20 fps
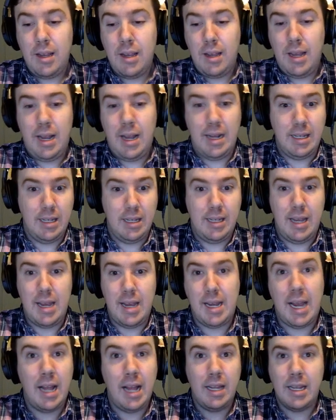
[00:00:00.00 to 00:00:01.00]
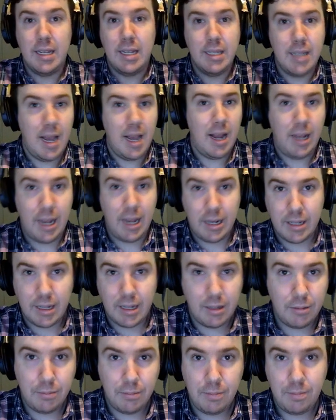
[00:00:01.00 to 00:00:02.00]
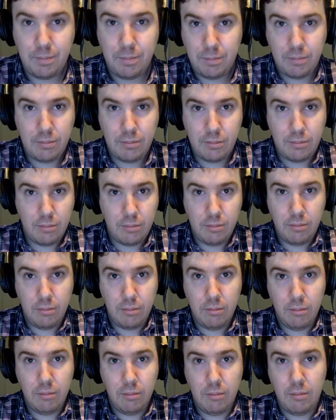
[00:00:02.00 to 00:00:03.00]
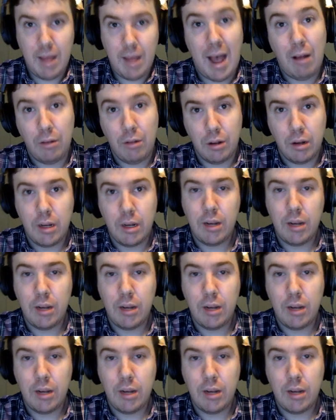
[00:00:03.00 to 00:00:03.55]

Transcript: It's this Hegelian dialectic outlook.